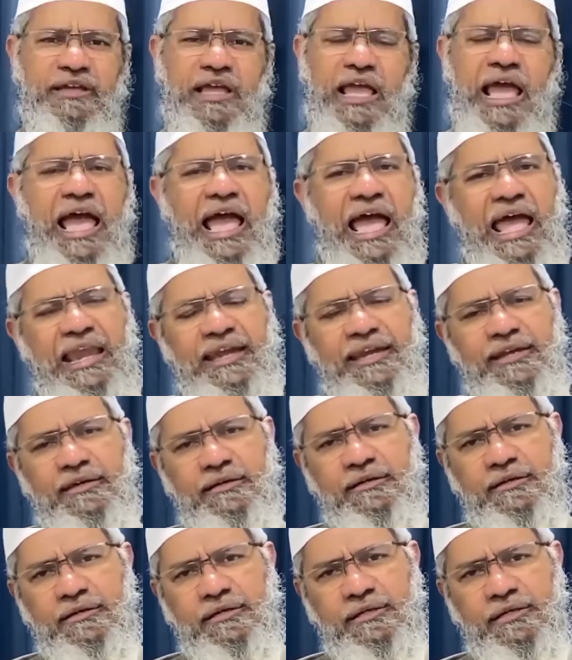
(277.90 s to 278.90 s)

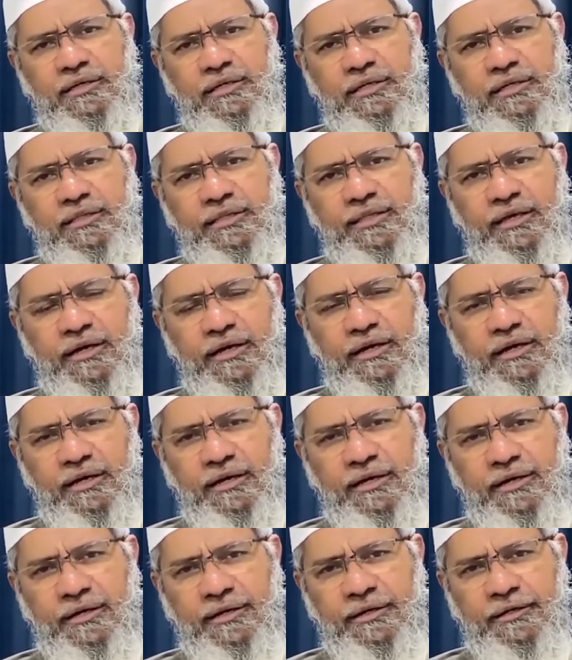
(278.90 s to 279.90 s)
and
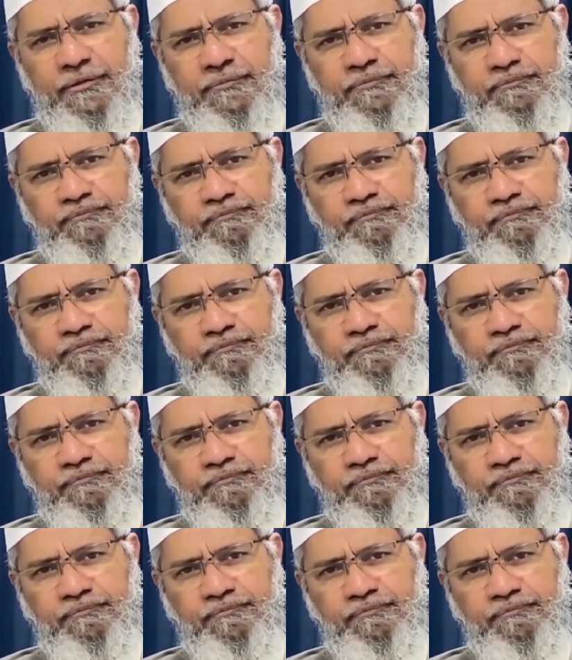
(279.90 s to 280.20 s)
the